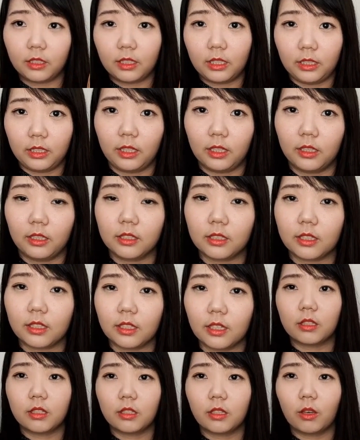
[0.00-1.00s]
the details,
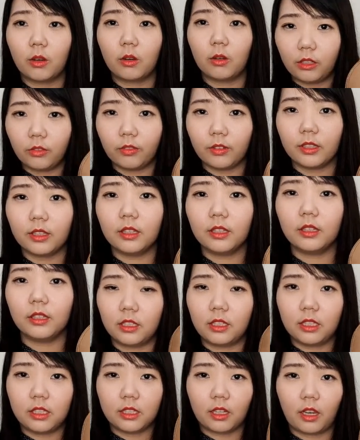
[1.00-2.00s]
so even the
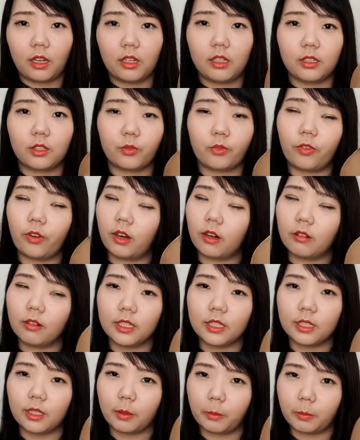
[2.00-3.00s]
design is
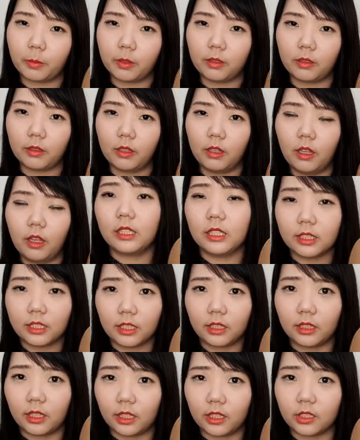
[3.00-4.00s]
very simple, these
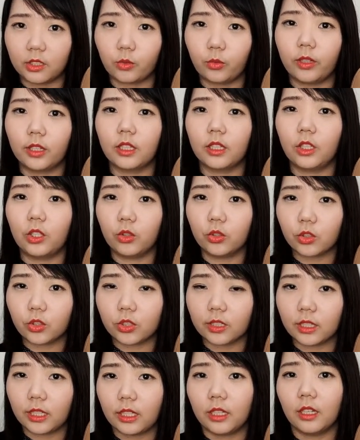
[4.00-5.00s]
details will
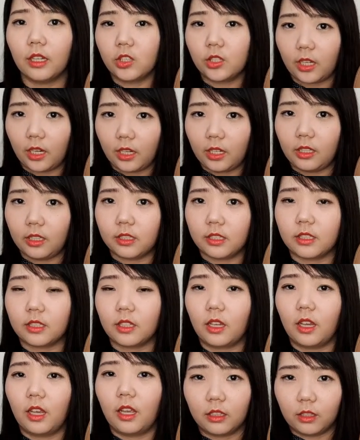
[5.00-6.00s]
hugely
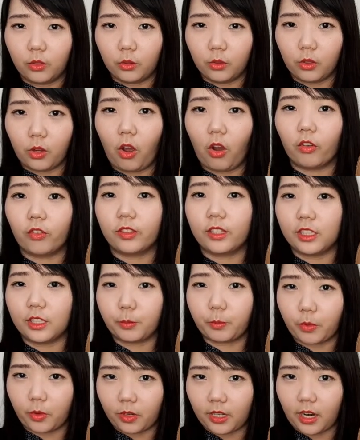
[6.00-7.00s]
change the look of
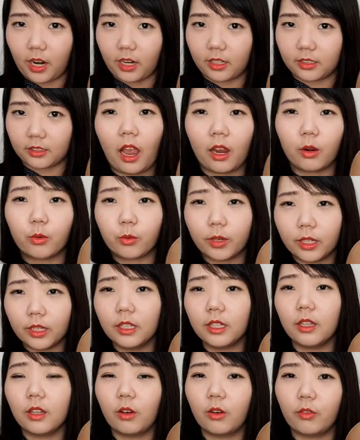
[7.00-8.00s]
this product. I
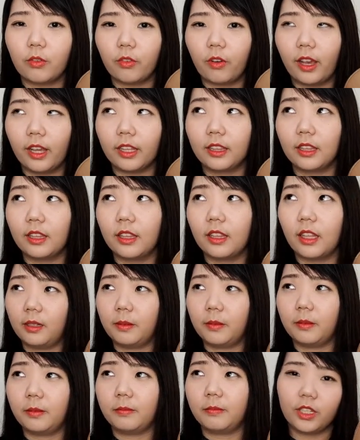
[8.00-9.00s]
really love when
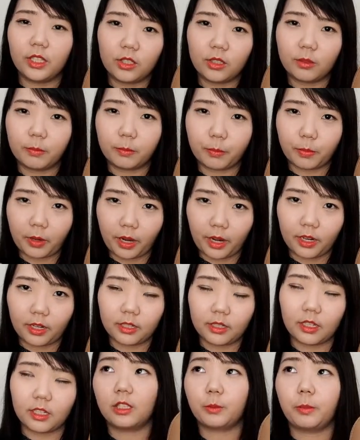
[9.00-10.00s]
a fashion
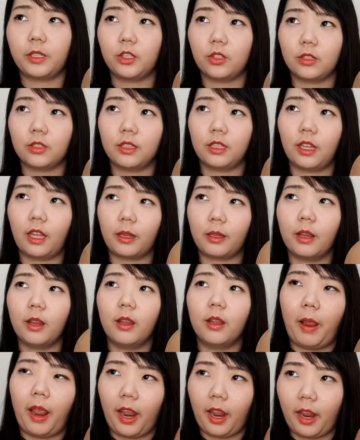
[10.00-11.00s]
brand, especially
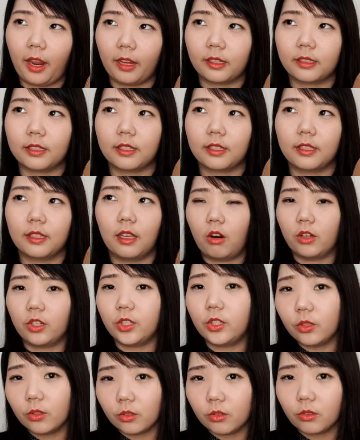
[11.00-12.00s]
like bags or
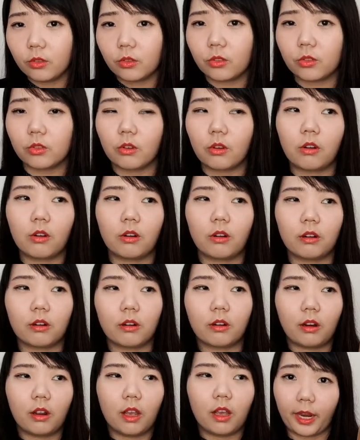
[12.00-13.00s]
shoes
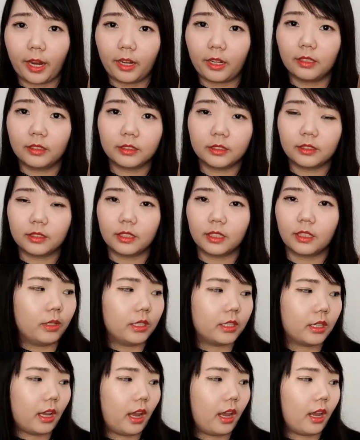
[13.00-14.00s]
or belt,
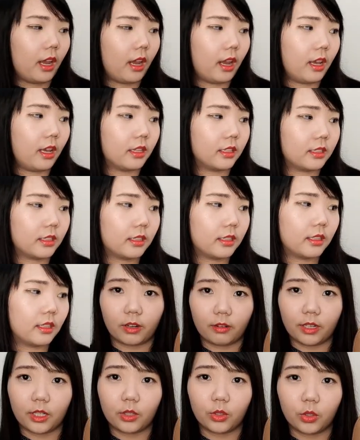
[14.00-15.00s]
which has
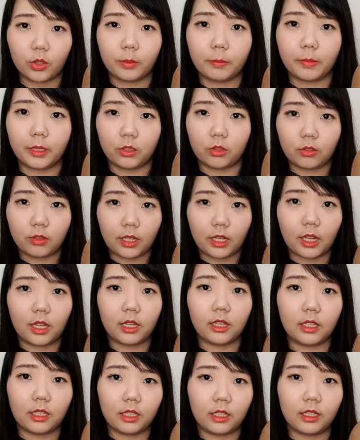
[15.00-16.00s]
very good
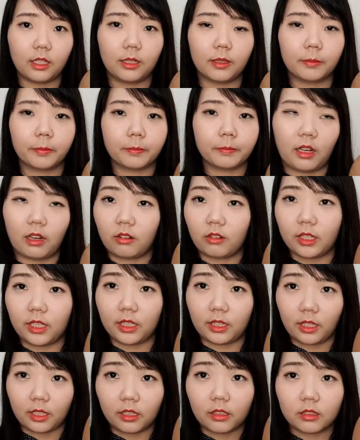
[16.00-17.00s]
material in their
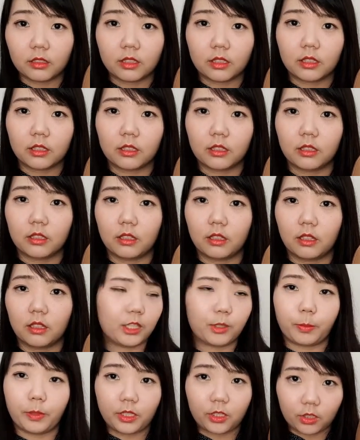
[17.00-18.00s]
details,
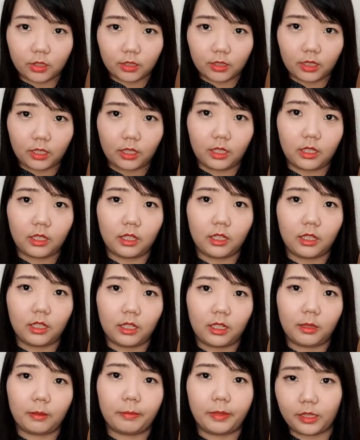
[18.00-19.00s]
especially
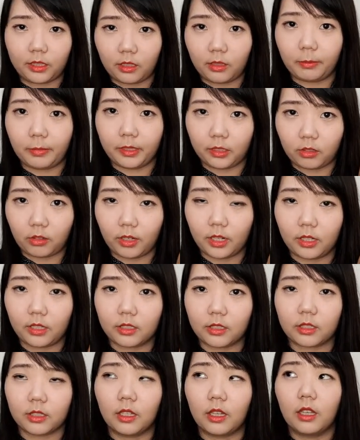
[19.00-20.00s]
in metal
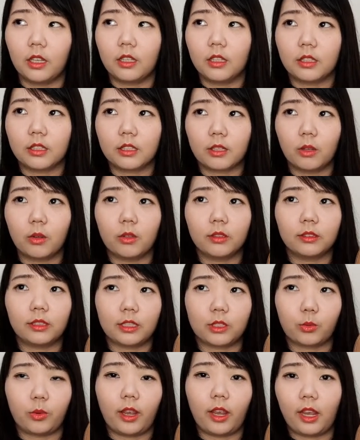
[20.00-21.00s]
materials. So
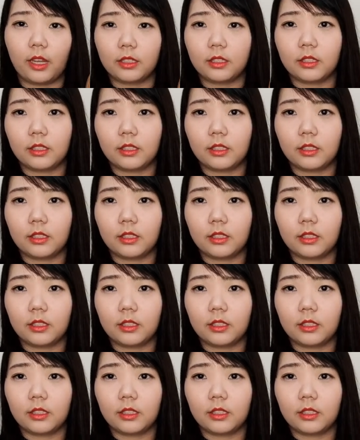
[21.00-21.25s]
that's why I